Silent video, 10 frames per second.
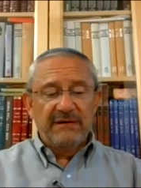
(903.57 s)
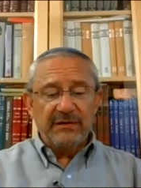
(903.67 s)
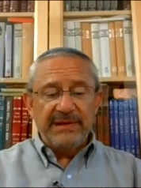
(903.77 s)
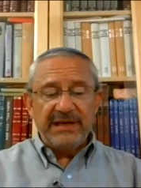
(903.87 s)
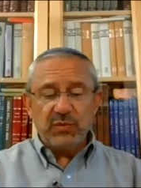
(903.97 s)

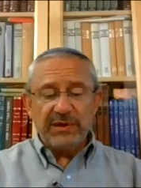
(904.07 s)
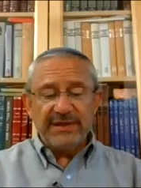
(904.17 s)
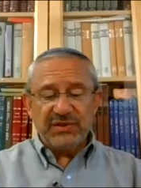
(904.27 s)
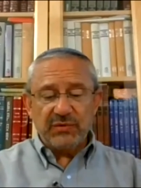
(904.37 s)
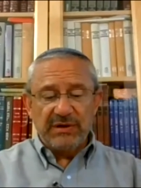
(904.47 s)
from each one
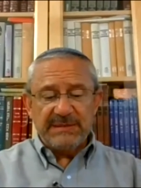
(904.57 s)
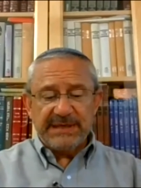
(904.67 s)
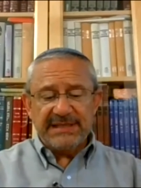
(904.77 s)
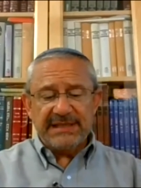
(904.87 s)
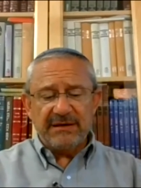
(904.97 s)
of these stories,
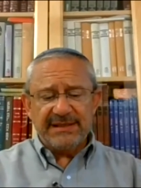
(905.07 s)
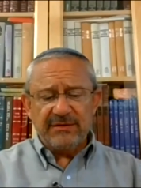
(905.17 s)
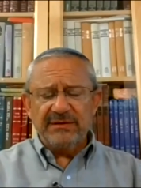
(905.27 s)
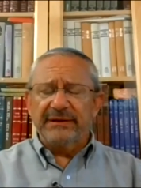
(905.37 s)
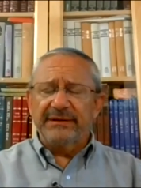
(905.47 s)
because there are
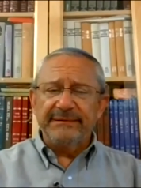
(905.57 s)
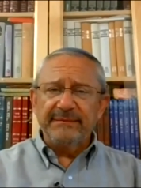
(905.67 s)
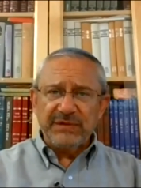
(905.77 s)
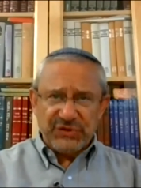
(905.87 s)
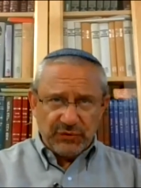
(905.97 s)
certain
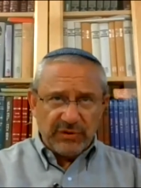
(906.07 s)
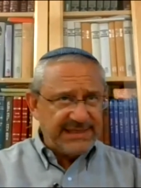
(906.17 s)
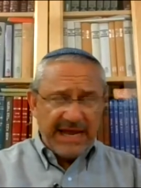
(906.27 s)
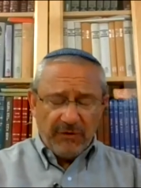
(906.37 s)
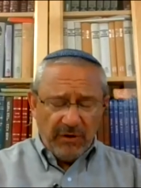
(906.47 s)

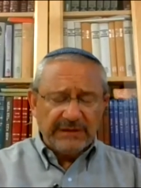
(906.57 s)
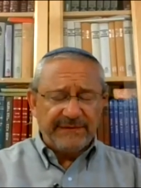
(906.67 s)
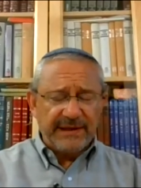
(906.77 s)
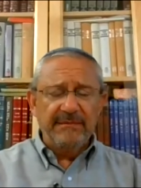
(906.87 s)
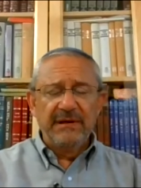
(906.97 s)
stories, not all
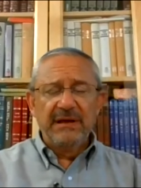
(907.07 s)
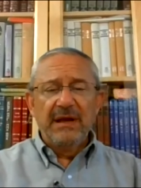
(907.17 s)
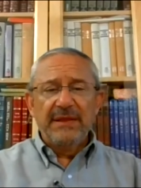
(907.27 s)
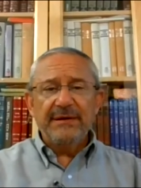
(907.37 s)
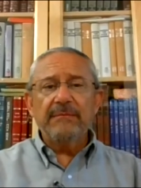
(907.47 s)
of them,
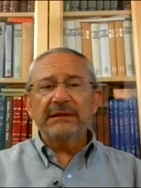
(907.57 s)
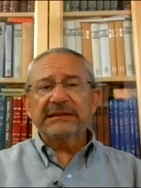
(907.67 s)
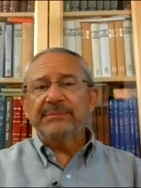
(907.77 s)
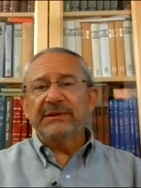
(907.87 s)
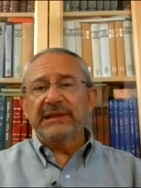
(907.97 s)
there are
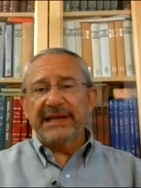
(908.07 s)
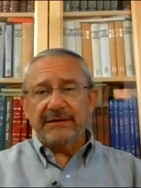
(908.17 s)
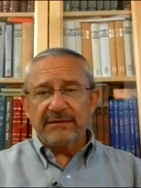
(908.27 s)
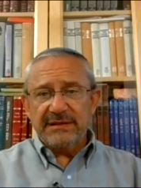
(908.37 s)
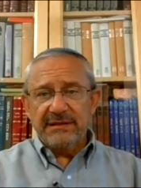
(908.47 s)
multiple
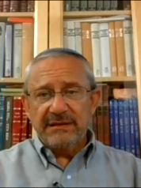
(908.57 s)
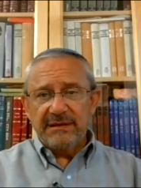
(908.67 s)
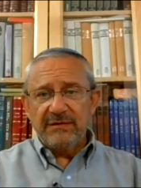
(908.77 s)
layers.